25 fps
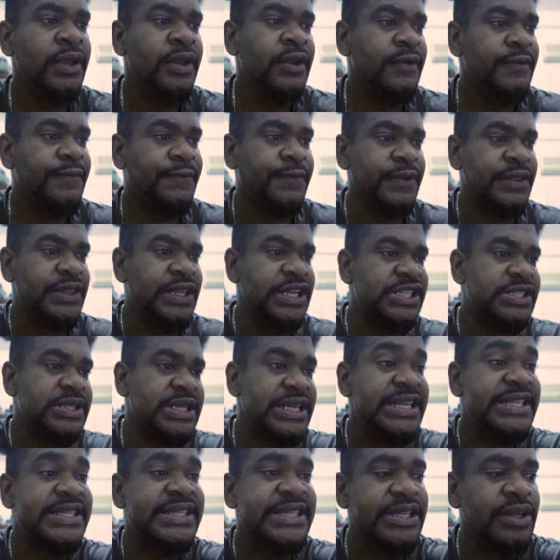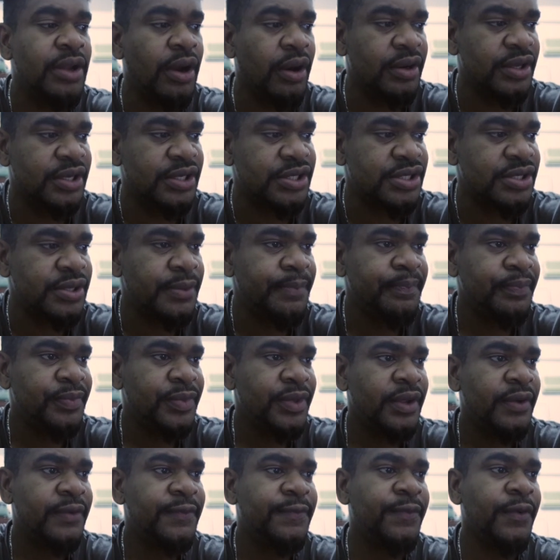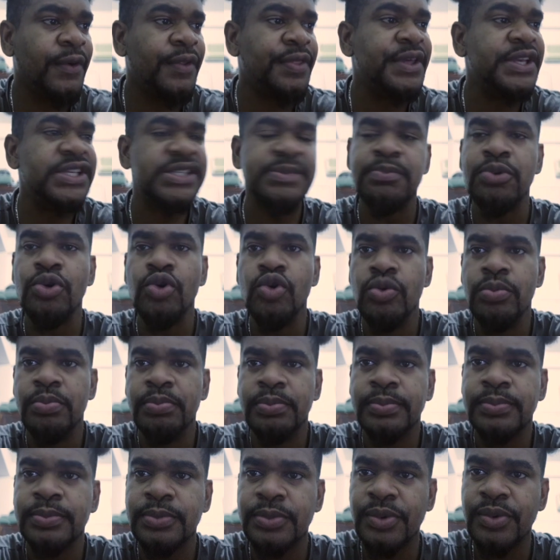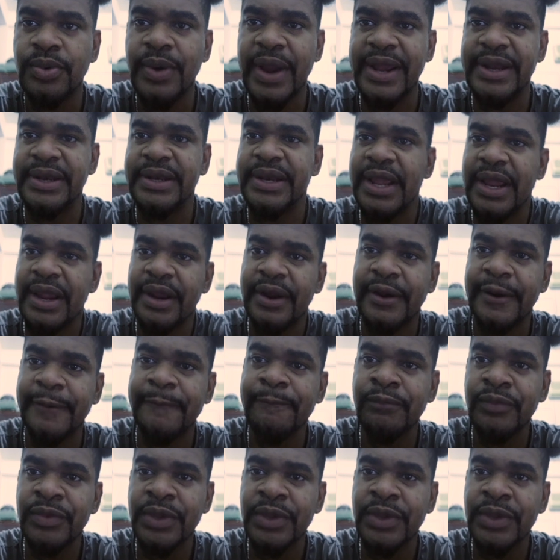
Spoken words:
for this EC dollars for this broom right there.